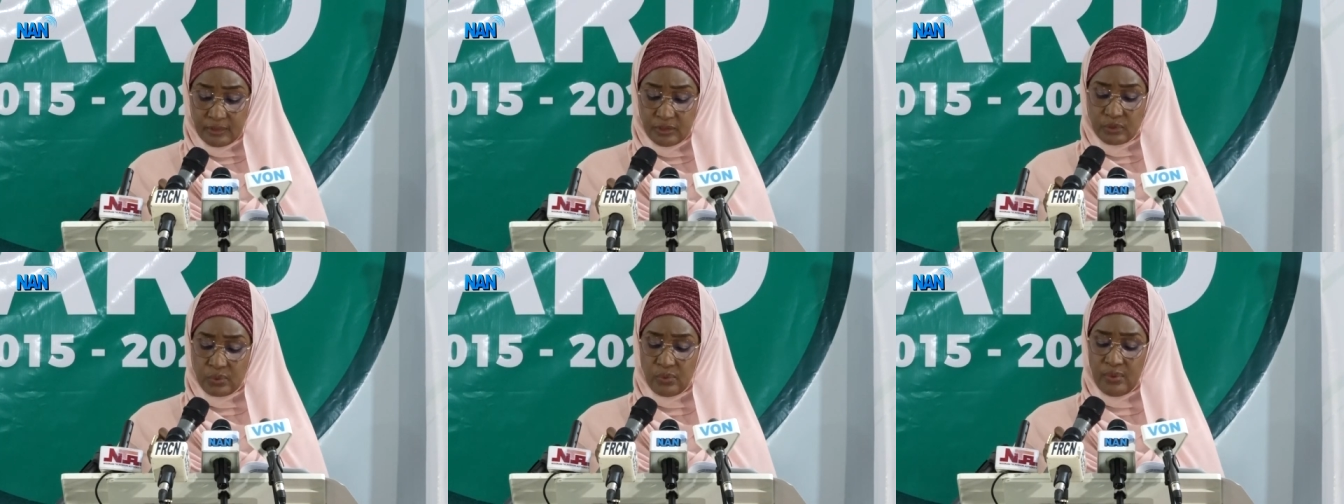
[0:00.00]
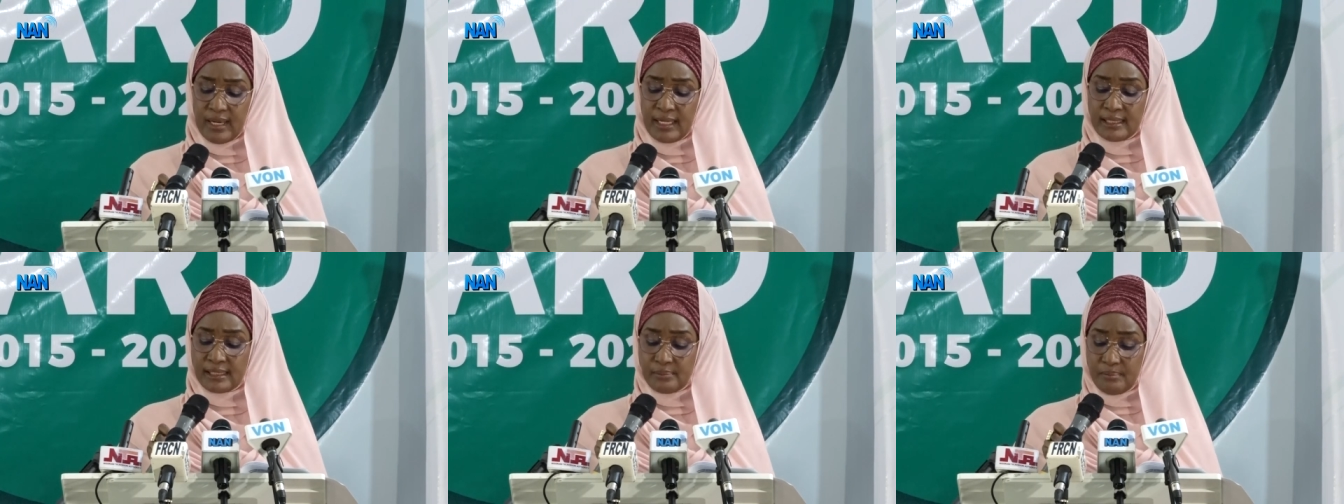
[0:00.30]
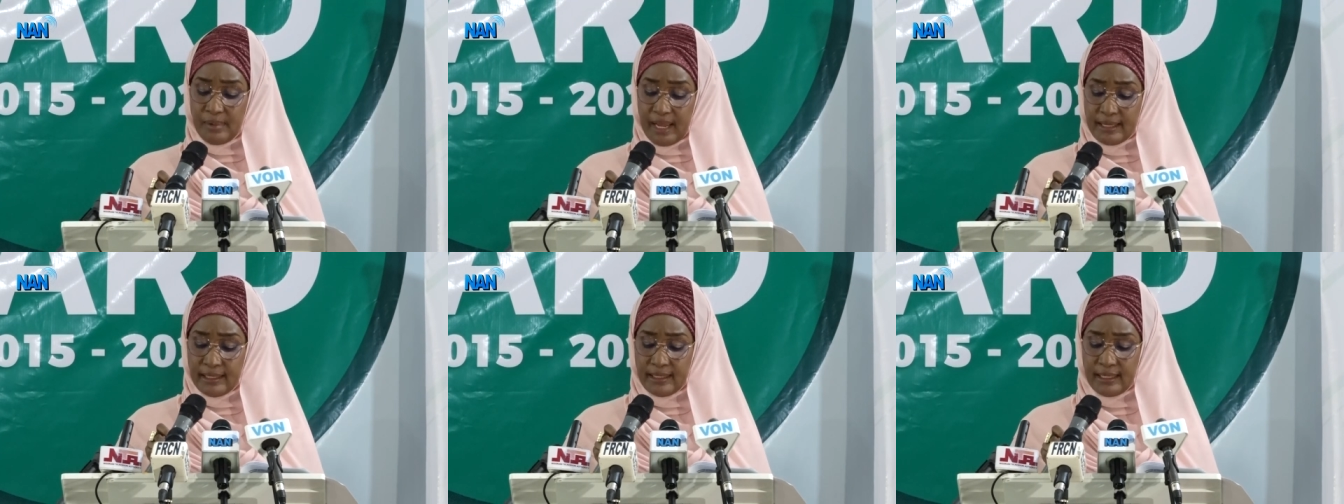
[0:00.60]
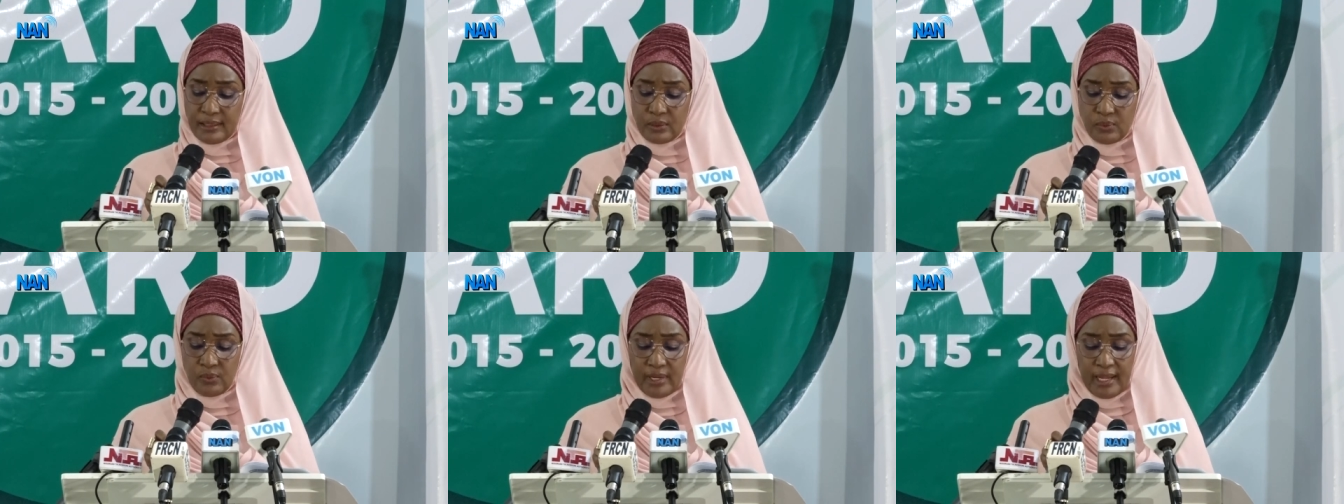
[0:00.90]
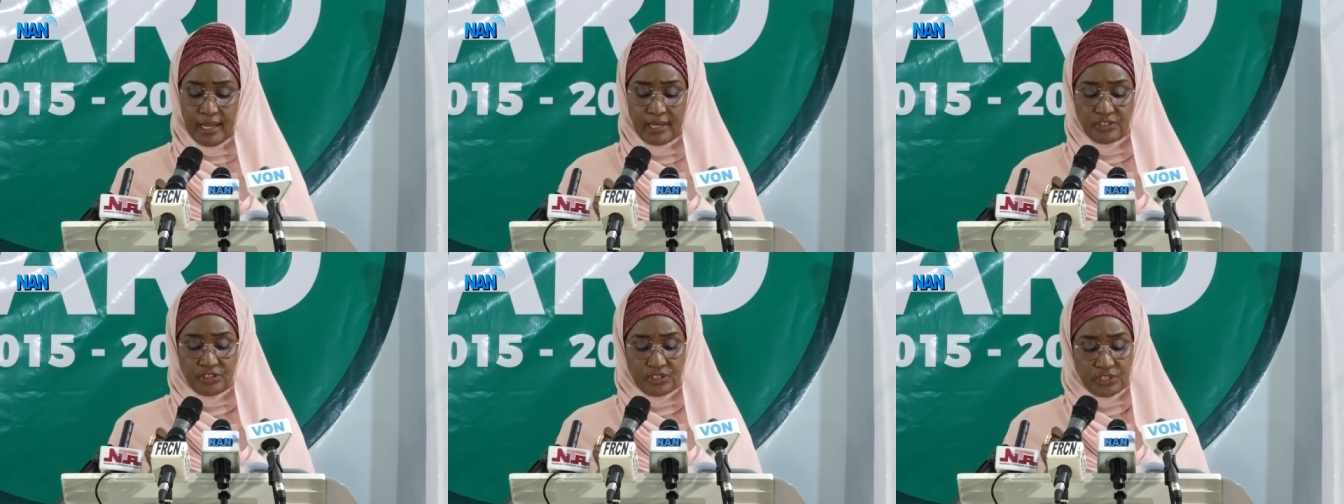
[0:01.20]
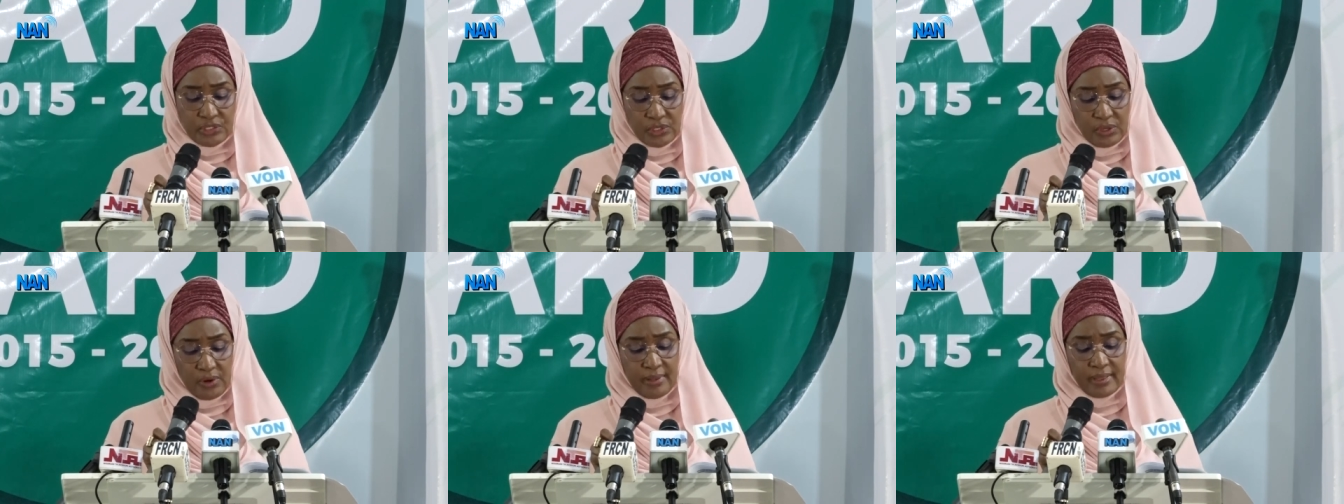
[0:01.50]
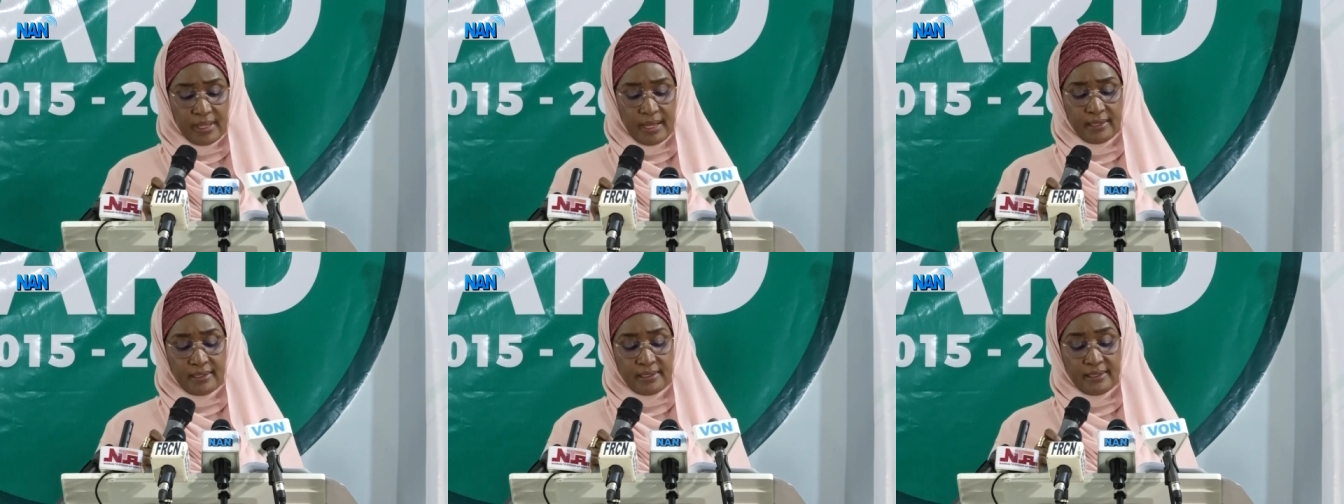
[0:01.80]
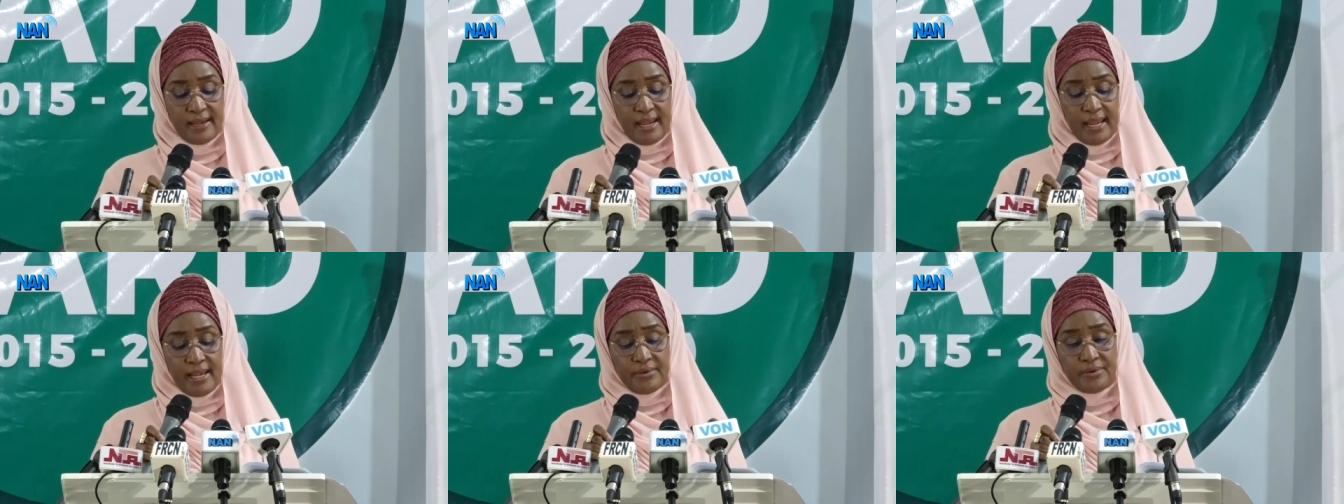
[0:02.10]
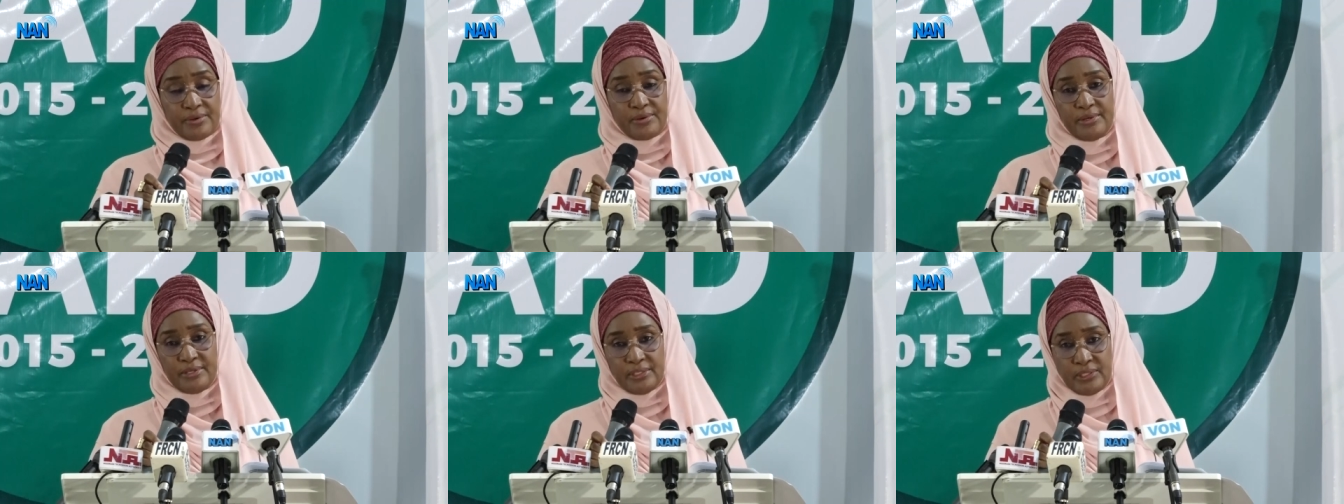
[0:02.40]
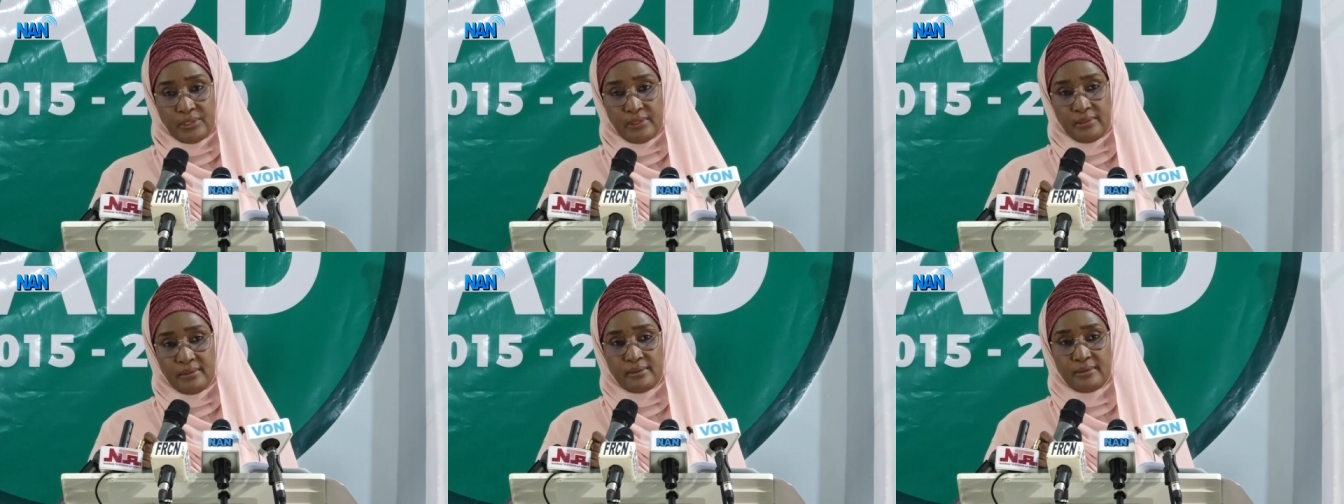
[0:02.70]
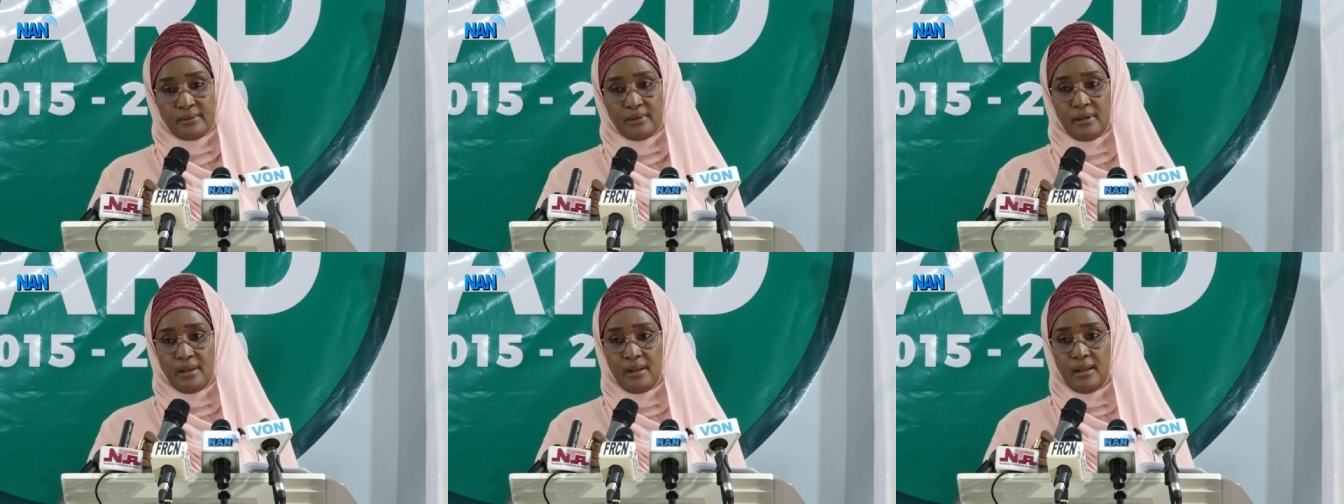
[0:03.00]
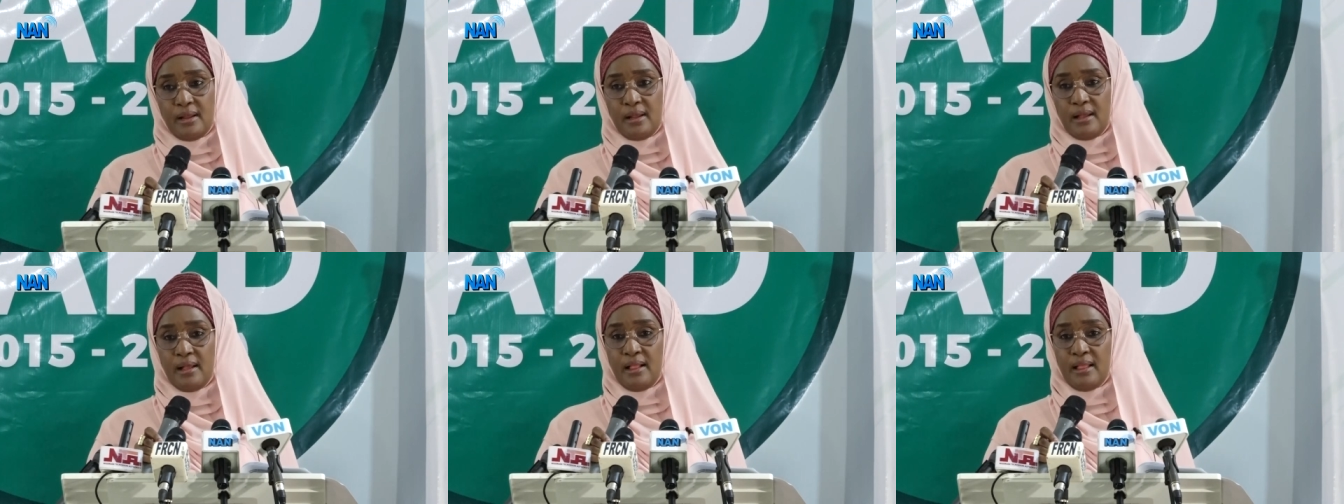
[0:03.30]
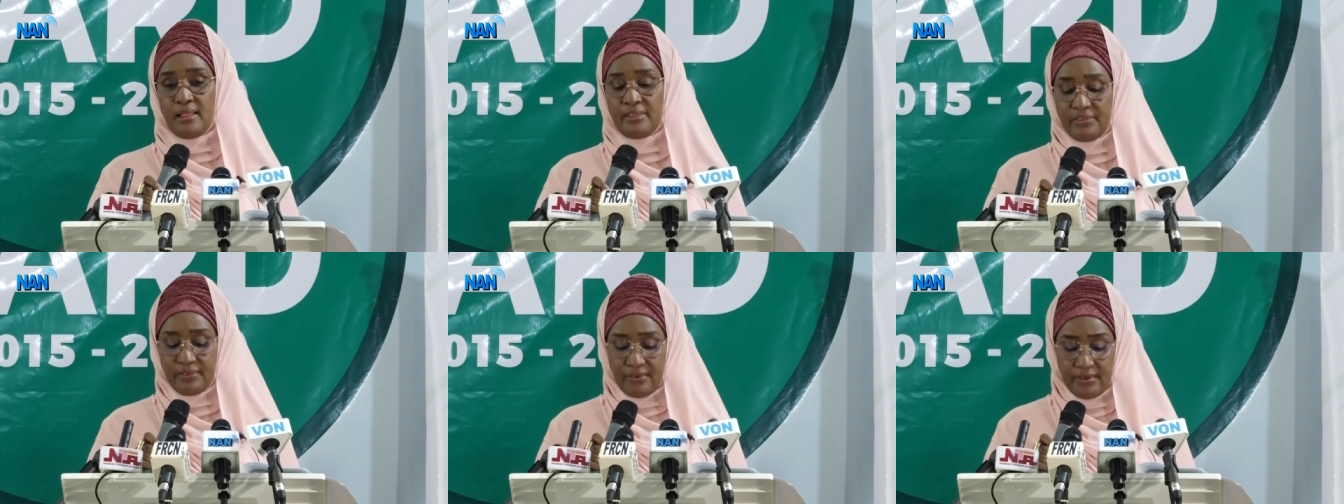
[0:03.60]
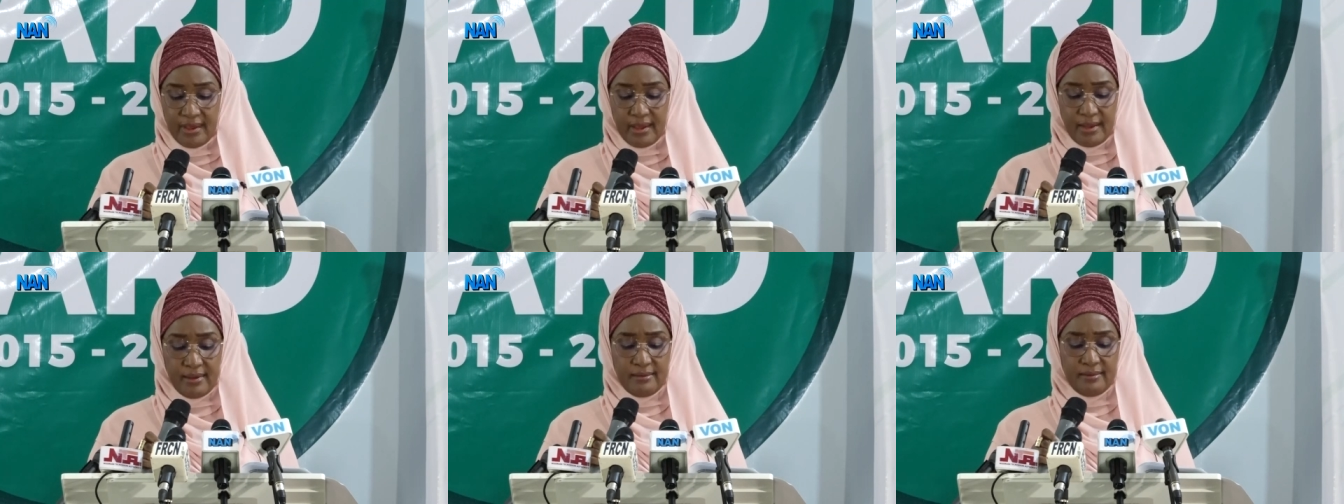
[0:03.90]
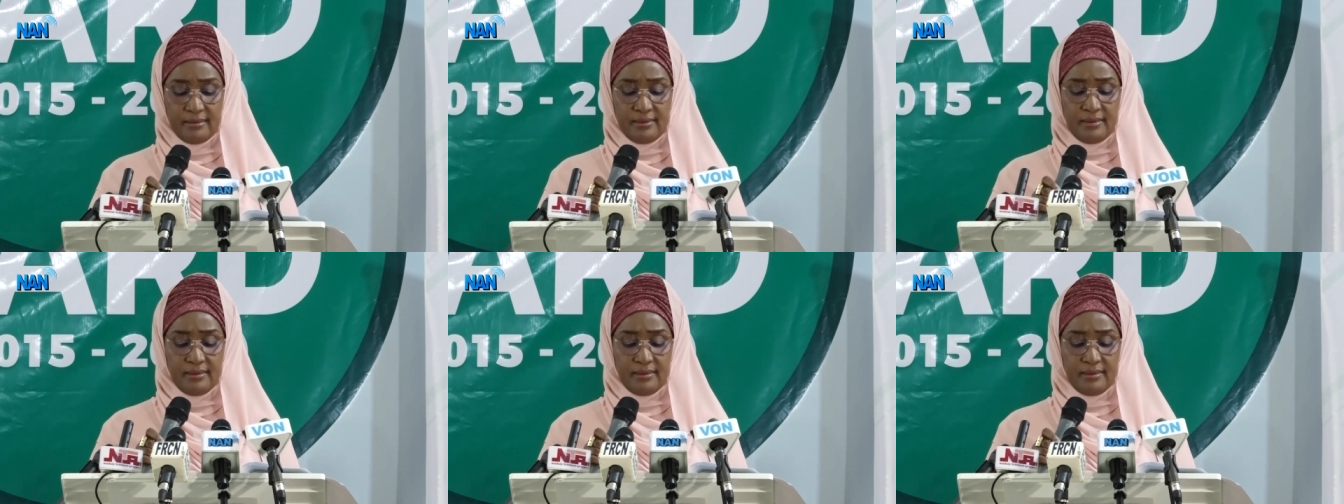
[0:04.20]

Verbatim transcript: through its mandate, will ensure that the education, healthcare,